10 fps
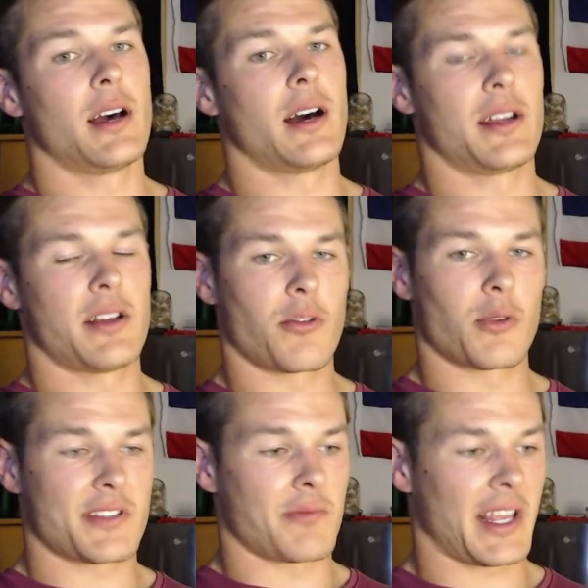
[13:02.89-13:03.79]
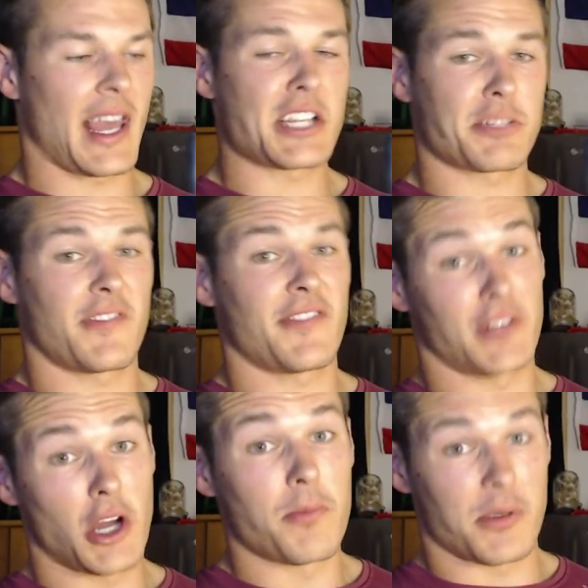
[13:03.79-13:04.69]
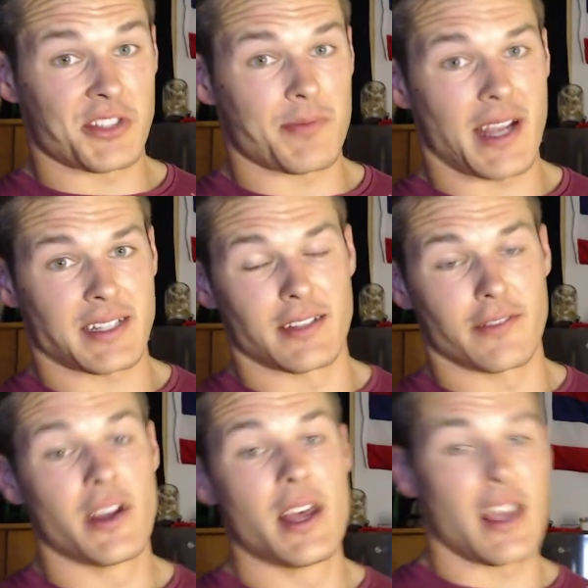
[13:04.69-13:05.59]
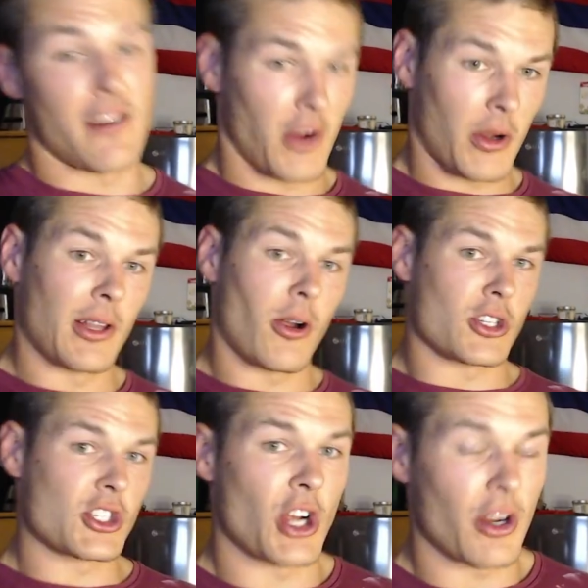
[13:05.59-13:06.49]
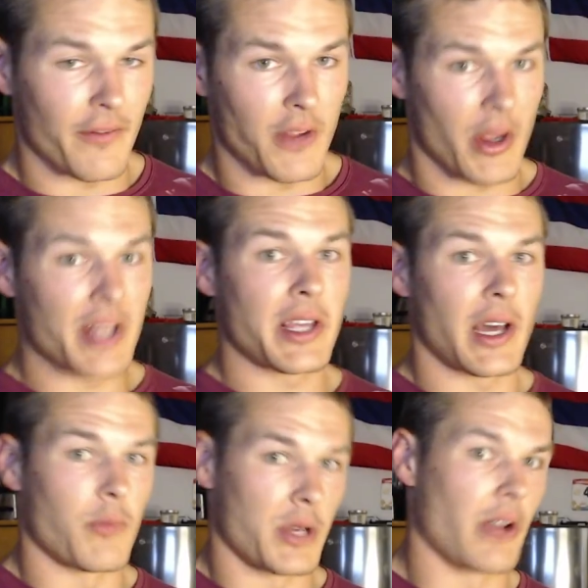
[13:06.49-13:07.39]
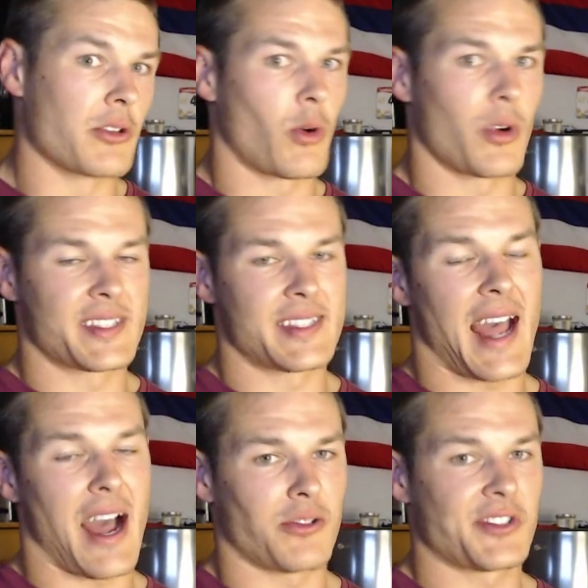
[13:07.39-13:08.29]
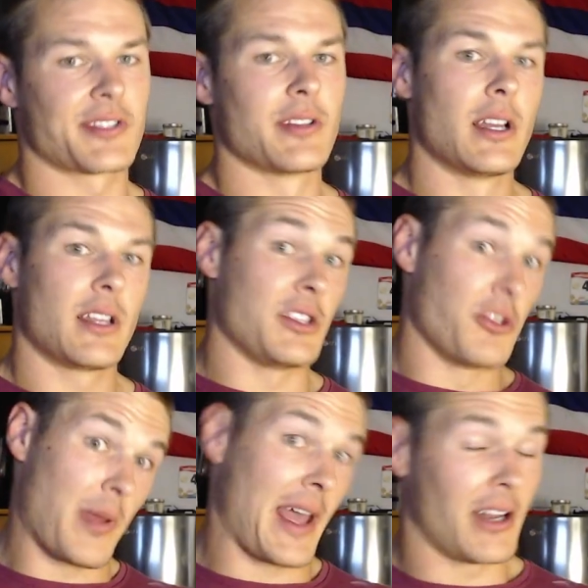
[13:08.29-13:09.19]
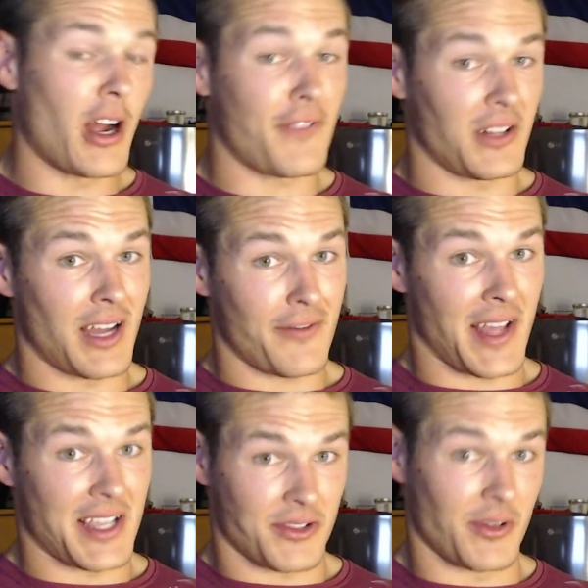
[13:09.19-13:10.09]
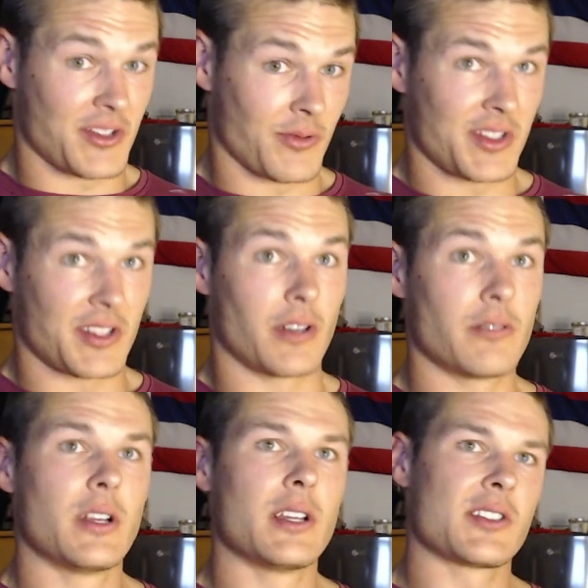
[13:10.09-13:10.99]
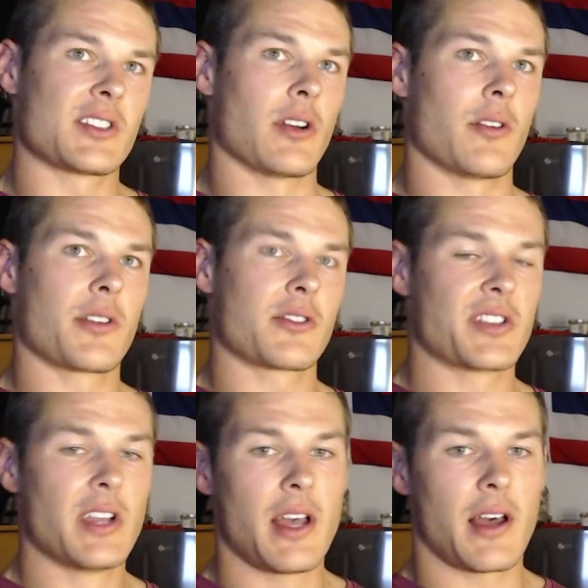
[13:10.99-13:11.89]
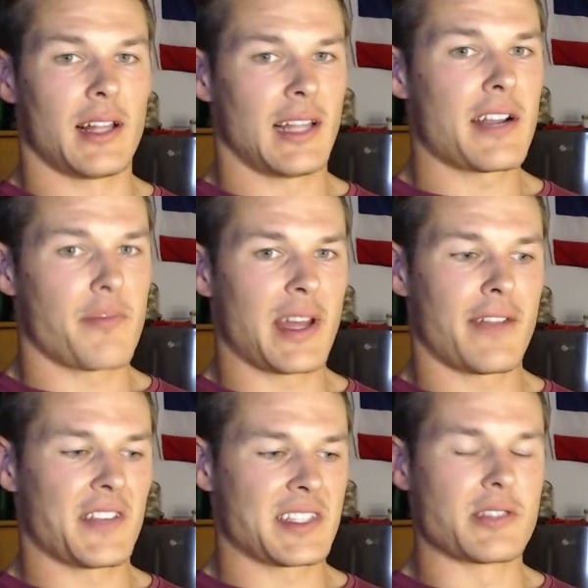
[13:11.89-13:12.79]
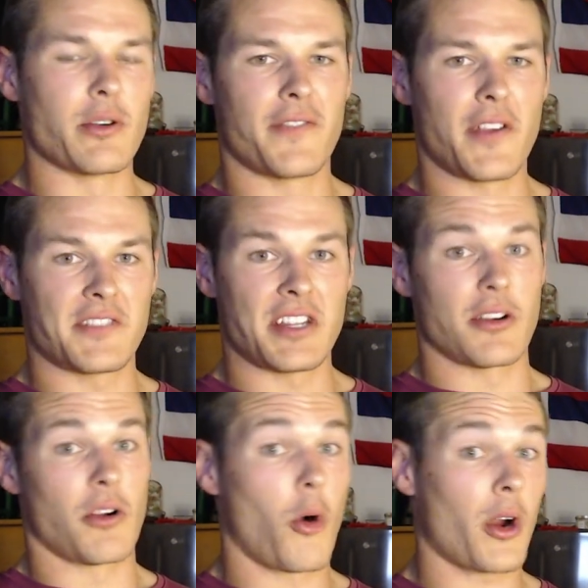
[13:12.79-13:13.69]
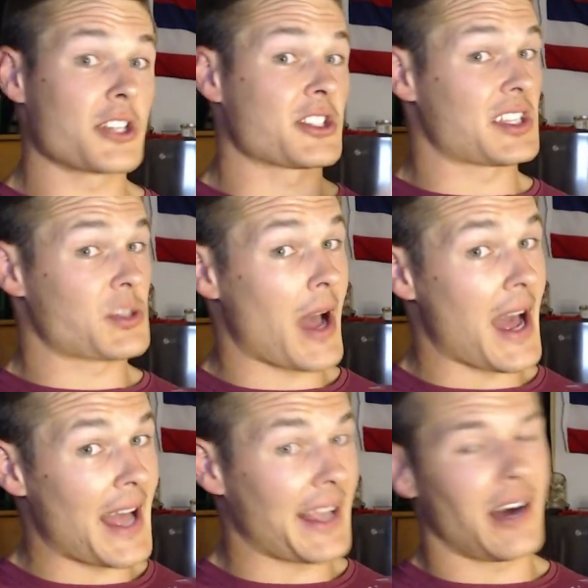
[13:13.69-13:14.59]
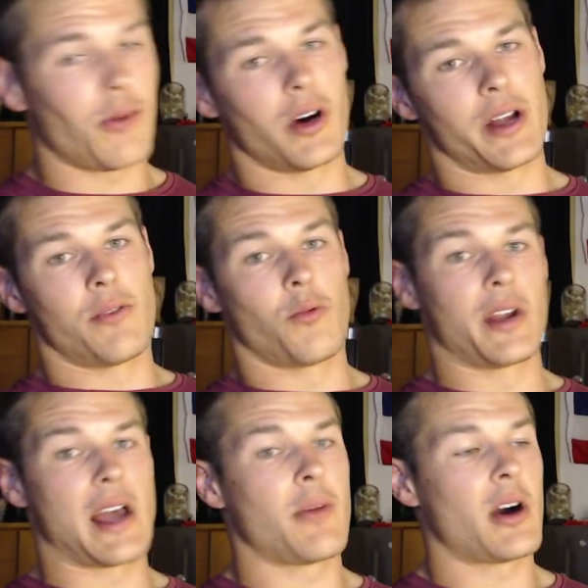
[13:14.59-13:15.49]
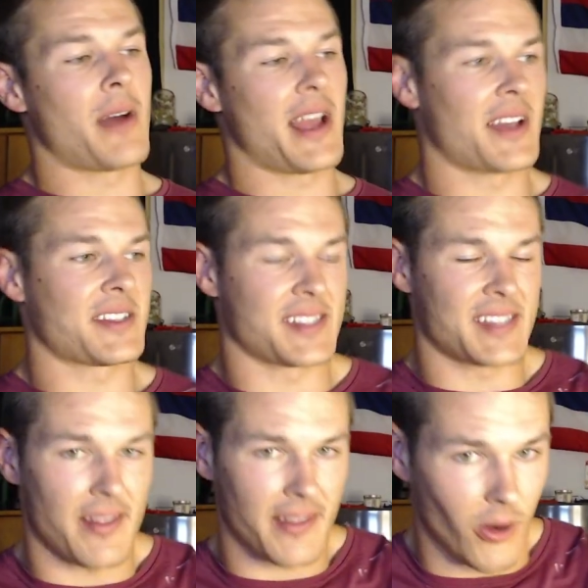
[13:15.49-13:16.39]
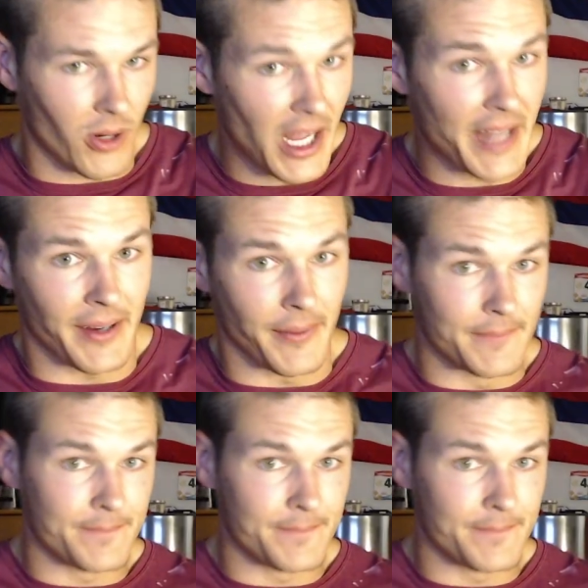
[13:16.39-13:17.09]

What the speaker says: In other words, from a cash flow perspective, a very large chunk of your income would go towards the house. You'd pay it off a lot faster as a result. So there's a lot of benefits to a 15-year mortgage. That's why I got one when I bought my house in South Carolina.